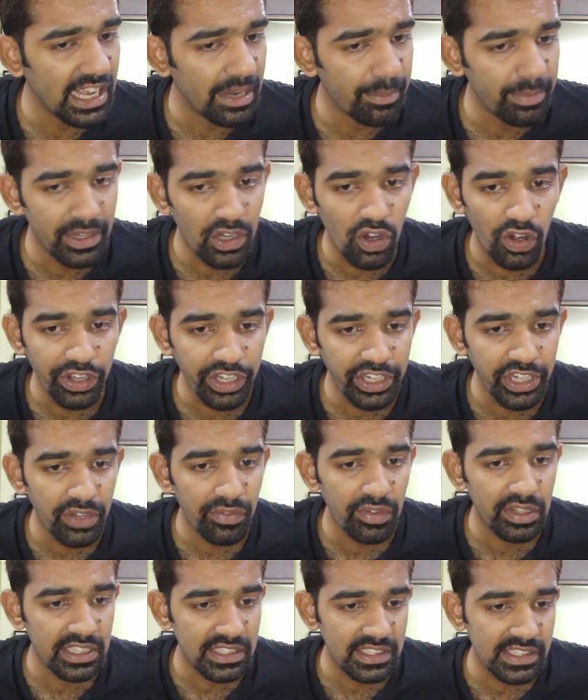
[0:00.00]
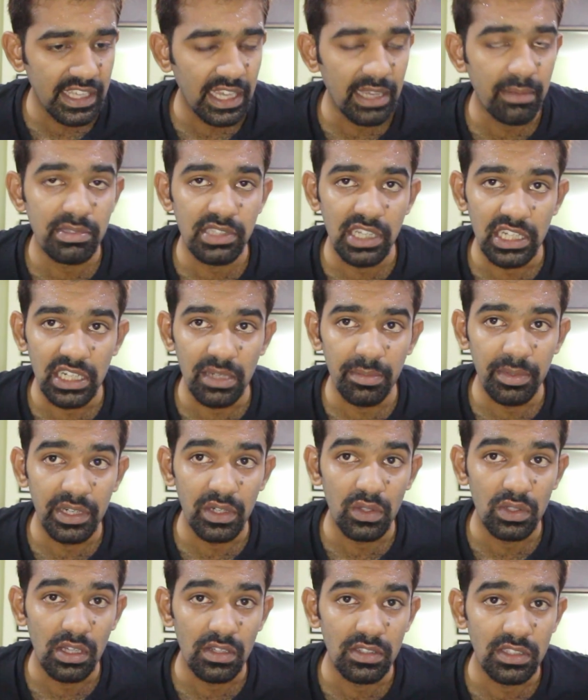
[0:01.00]
I'll be continuing with the same setup in
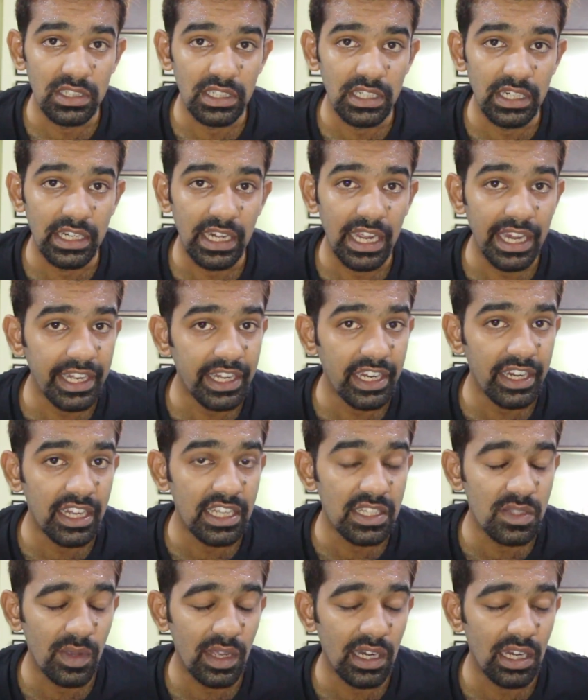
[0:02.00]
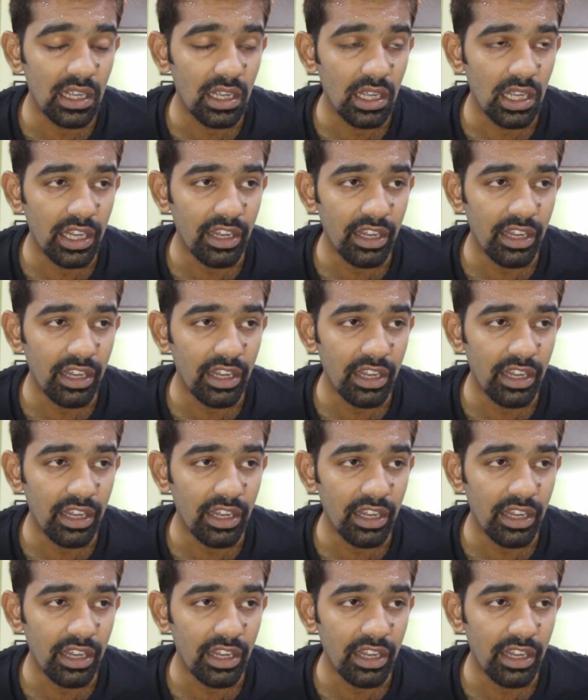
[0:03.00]
2019 as well.